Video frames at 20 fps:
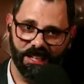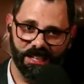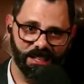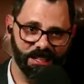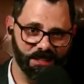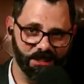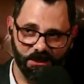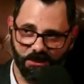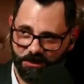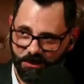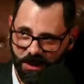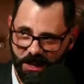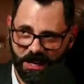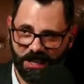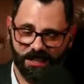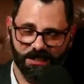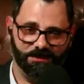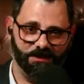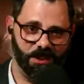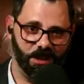You're
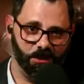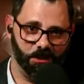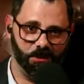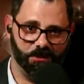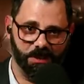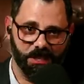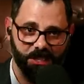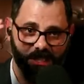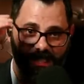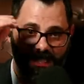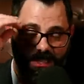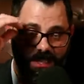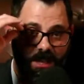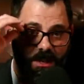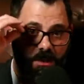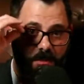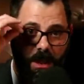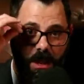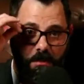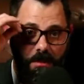afraid Federal Vision is
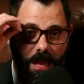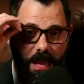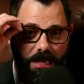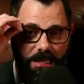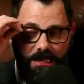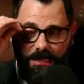under my bed?